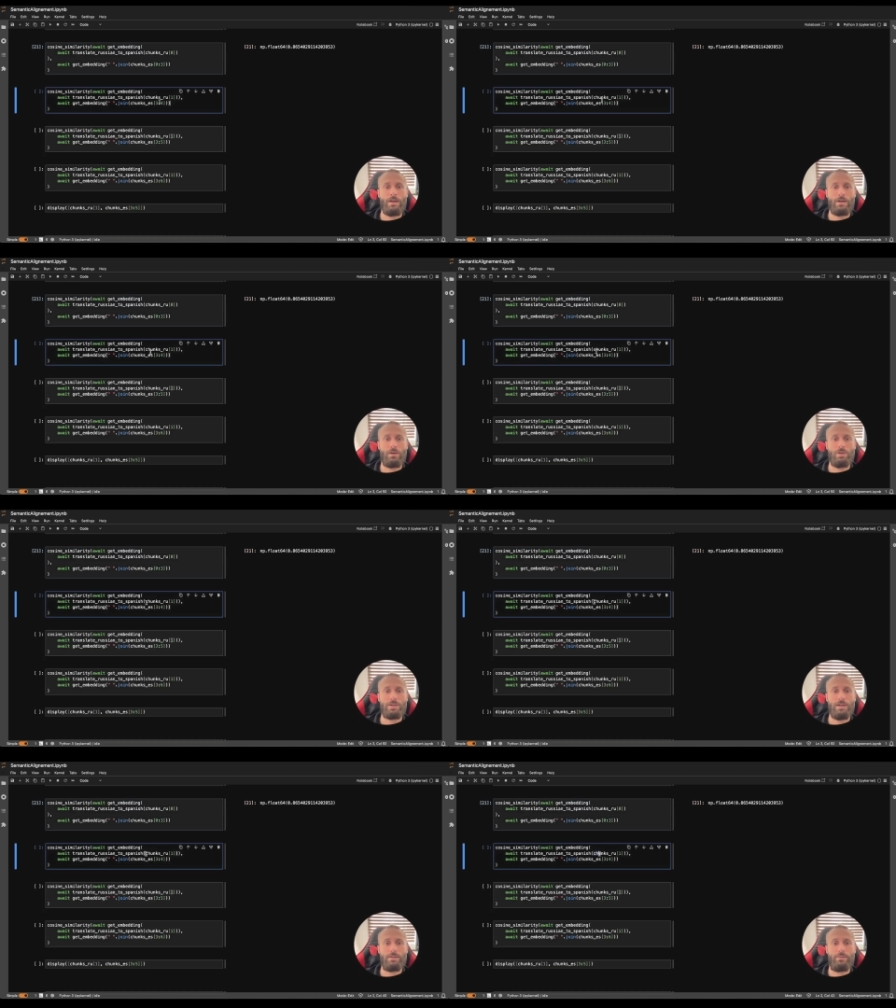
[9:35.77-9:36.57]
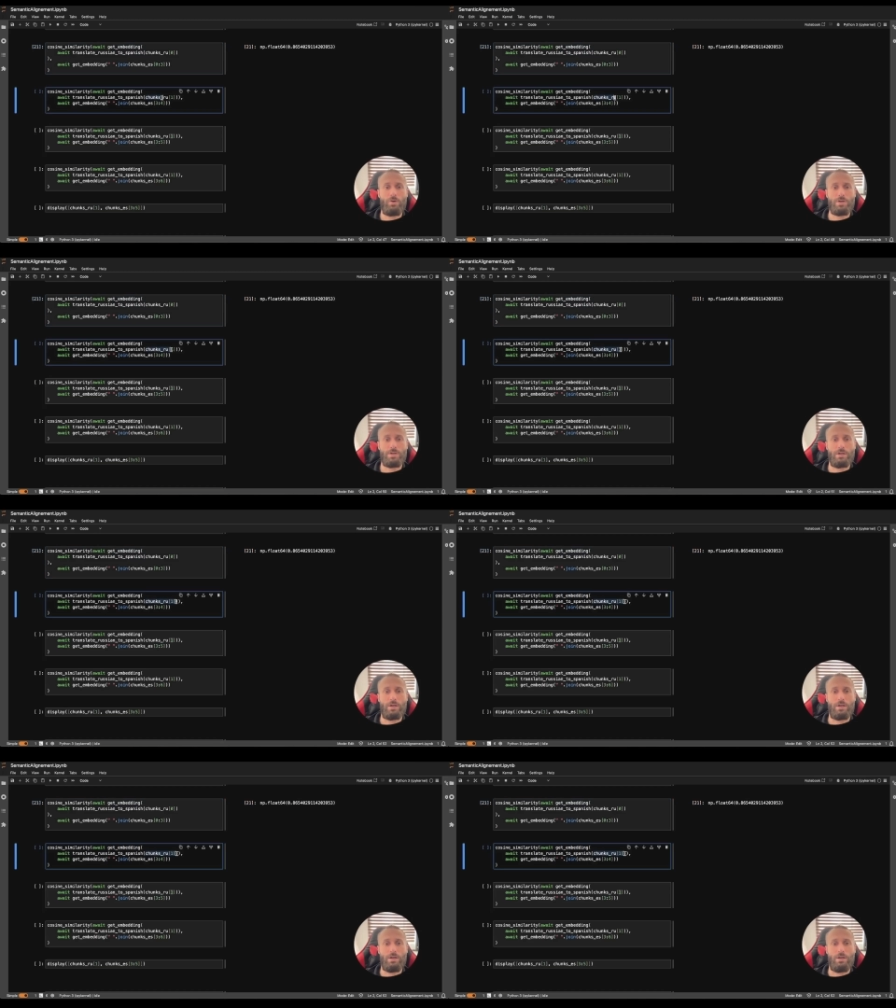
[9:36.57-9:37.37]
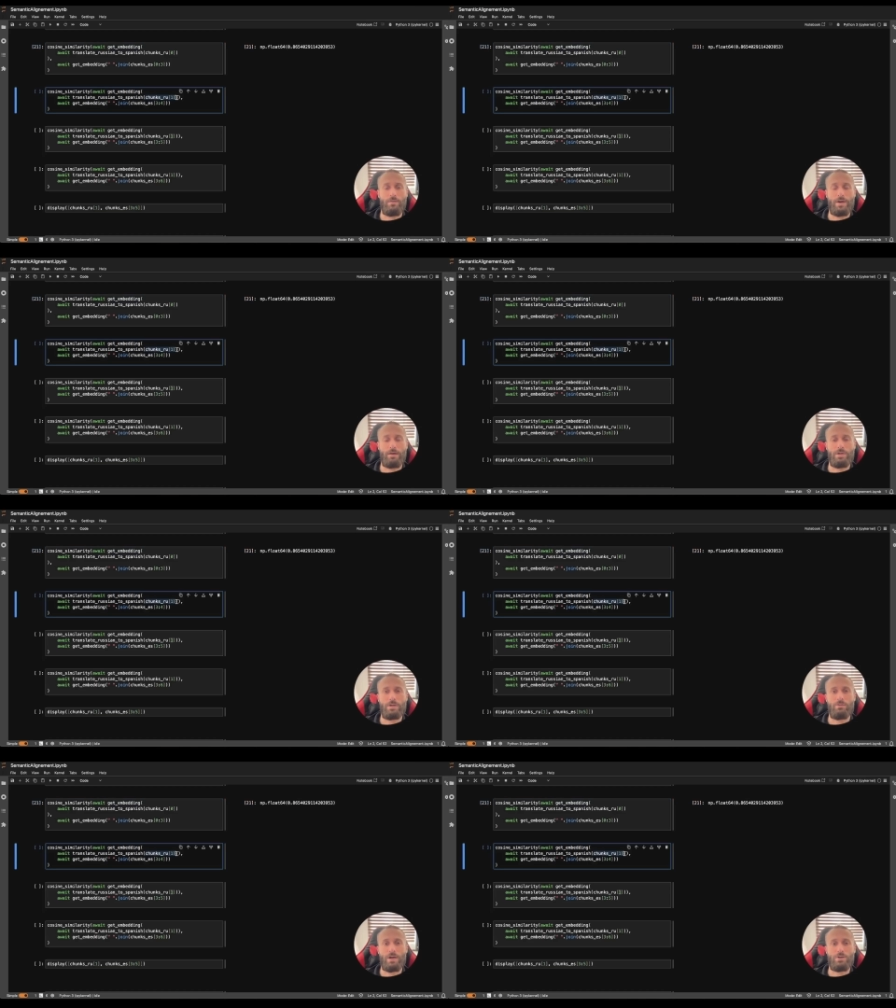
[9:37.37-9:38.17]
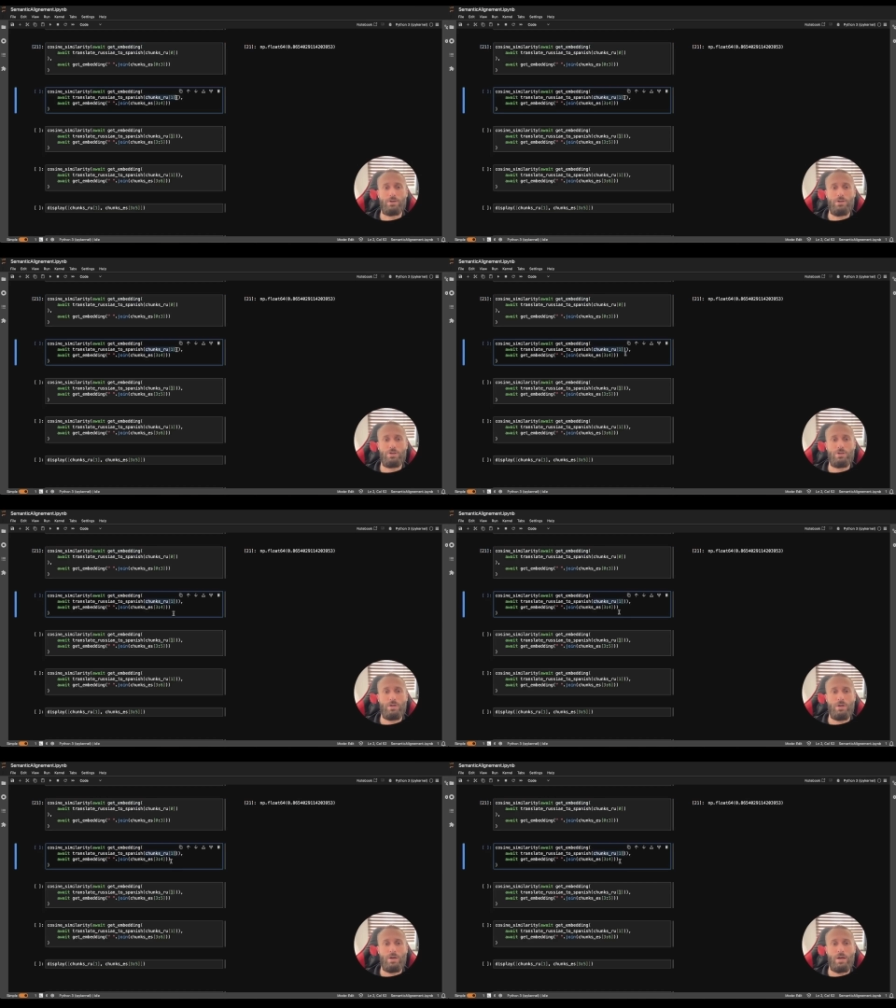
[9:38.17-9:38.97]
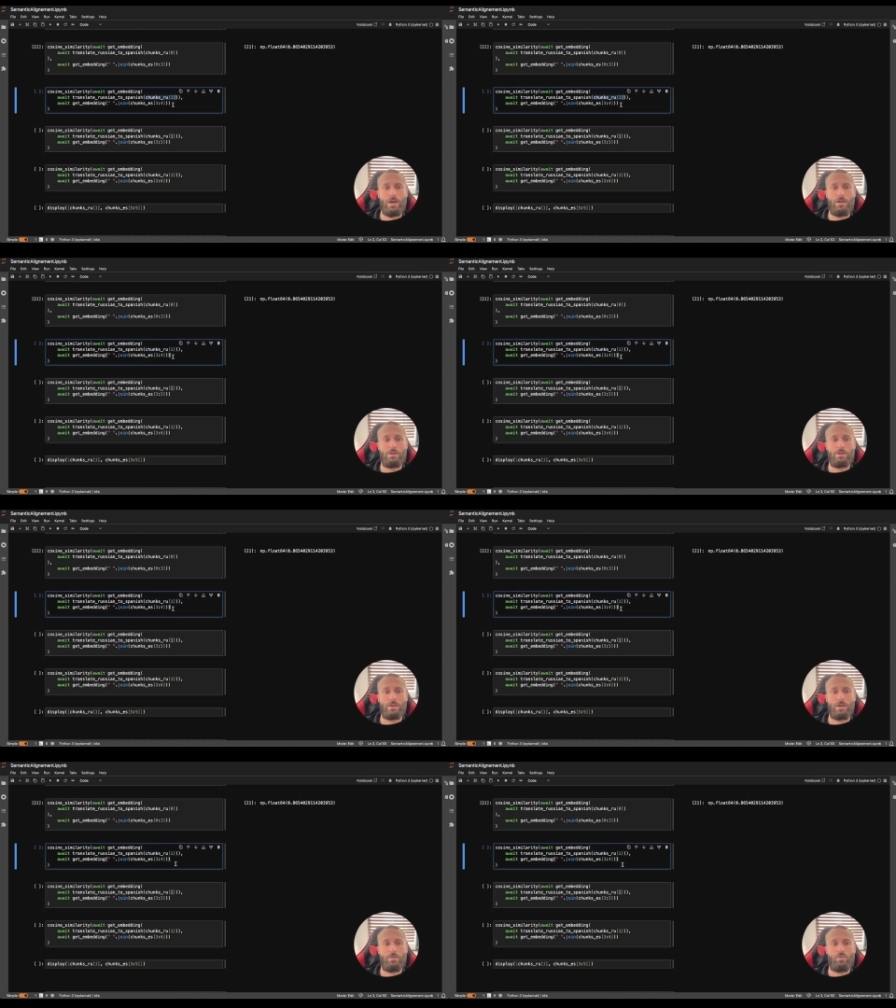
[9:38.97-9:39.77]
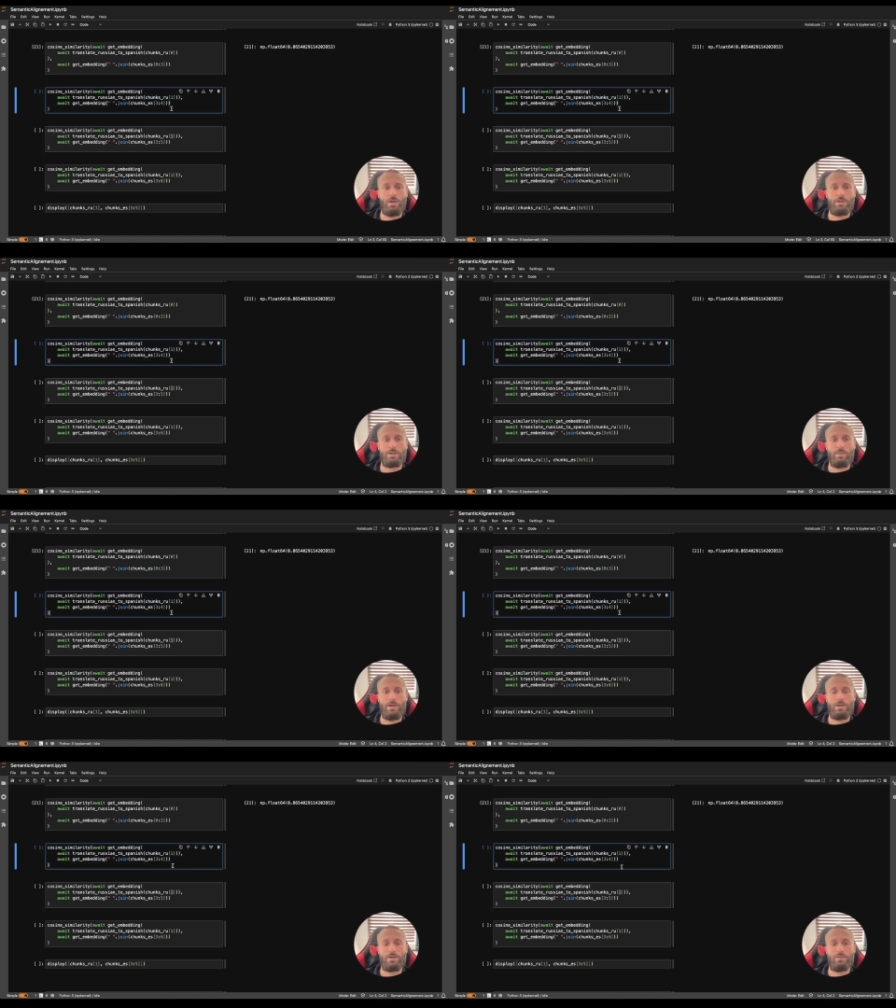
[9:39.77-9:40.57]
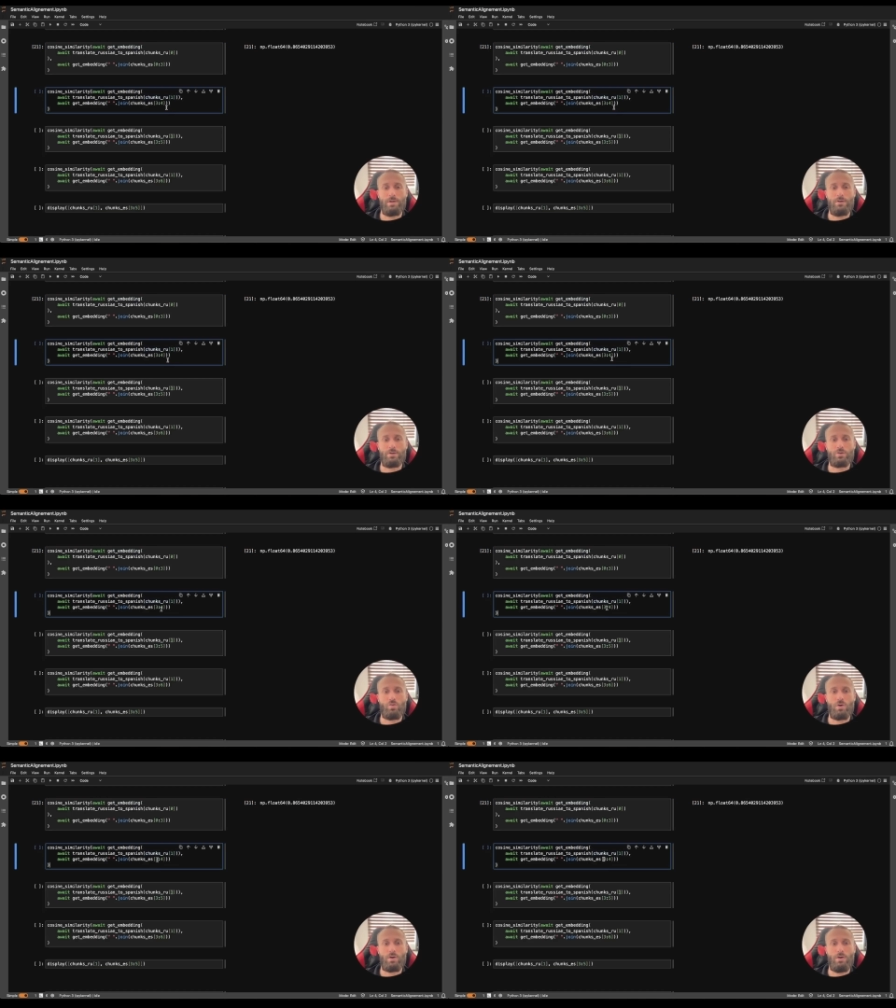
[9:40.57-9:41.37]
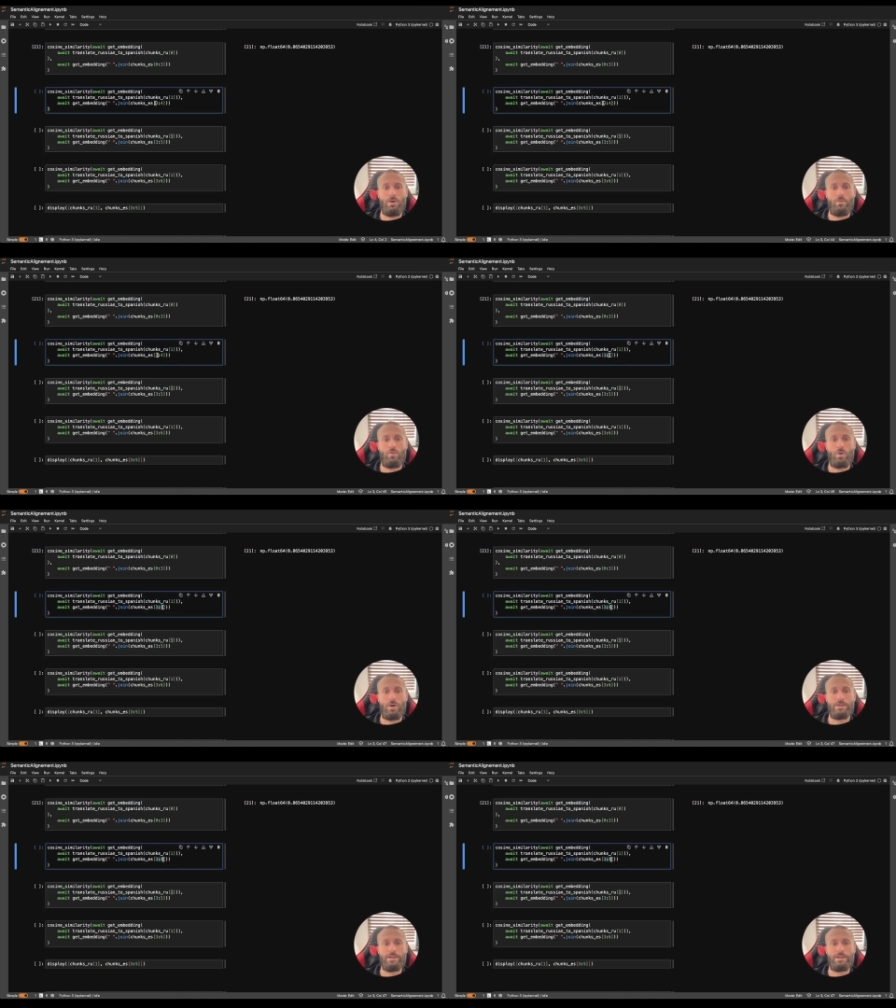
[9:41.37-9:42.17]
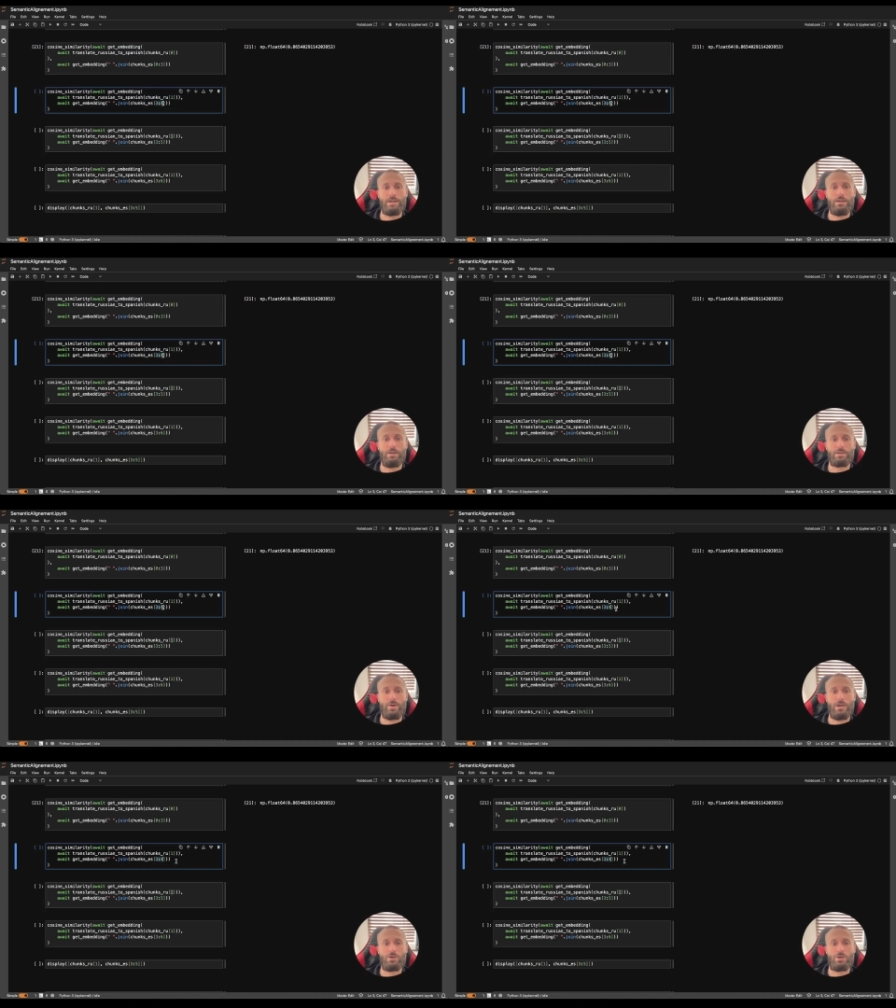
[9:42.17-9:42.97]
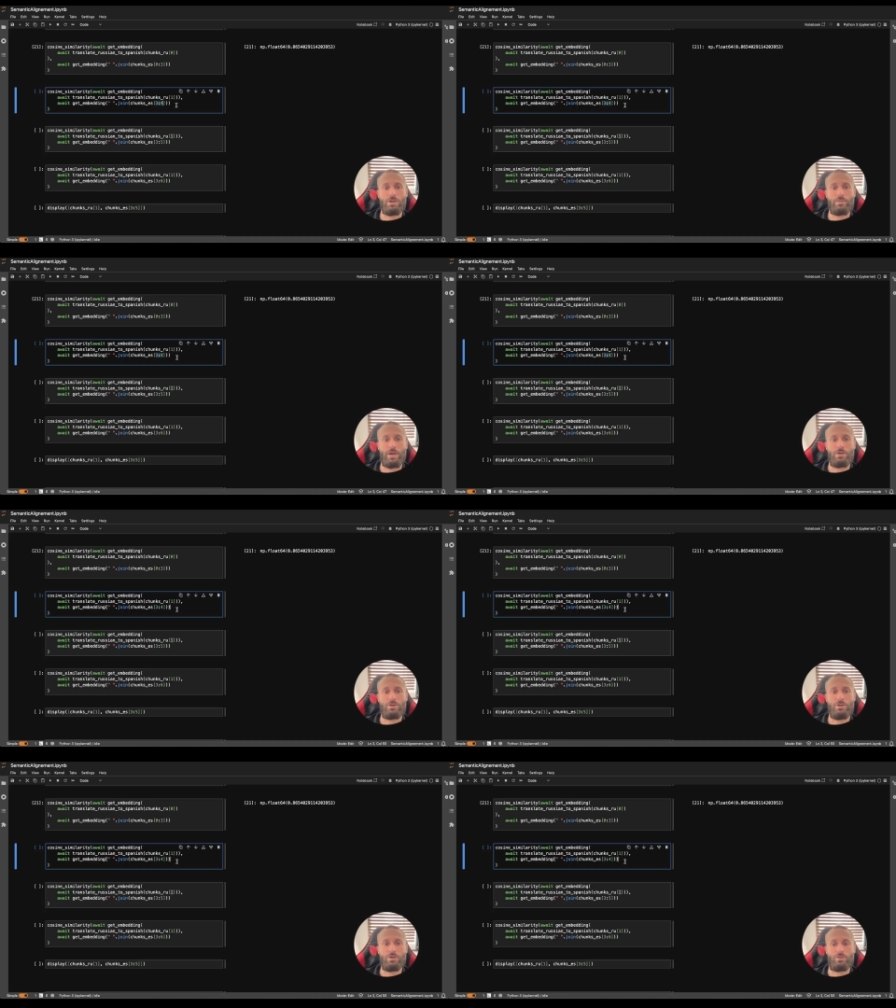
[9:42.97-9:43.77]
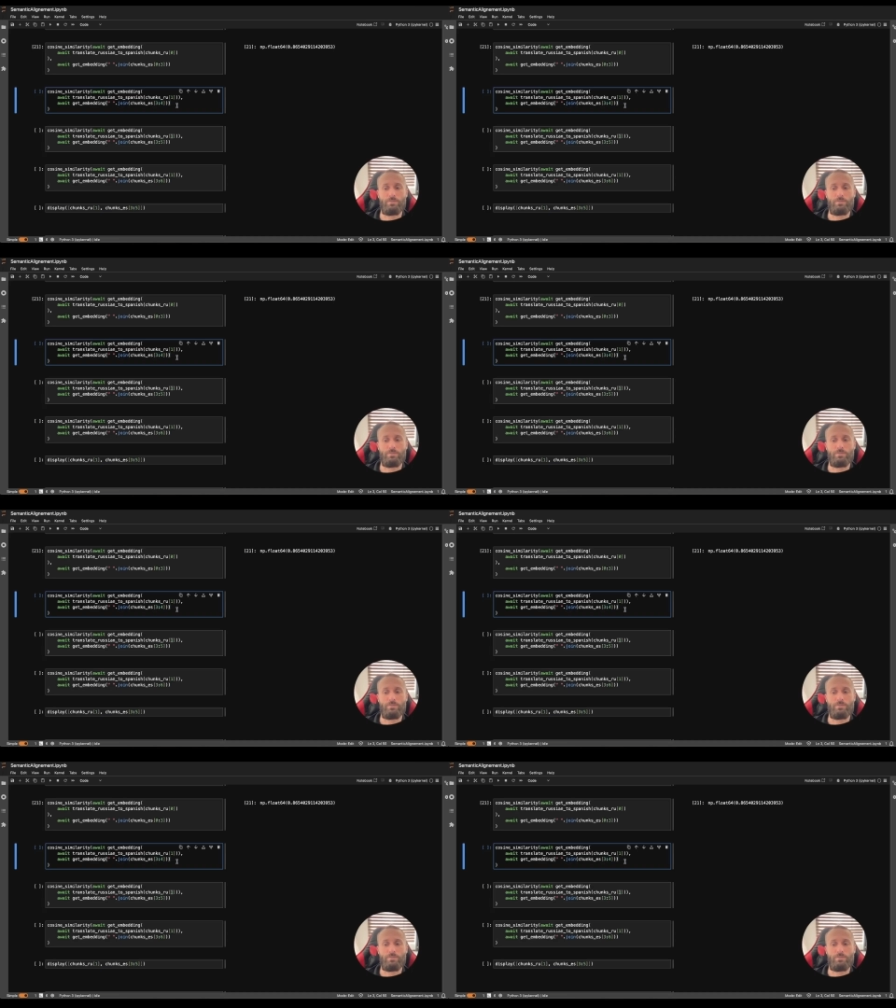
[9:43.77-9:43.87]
Now let's take the first fragment in Russian edition and calculate the semantical similarity score for this index range in Spanish edition.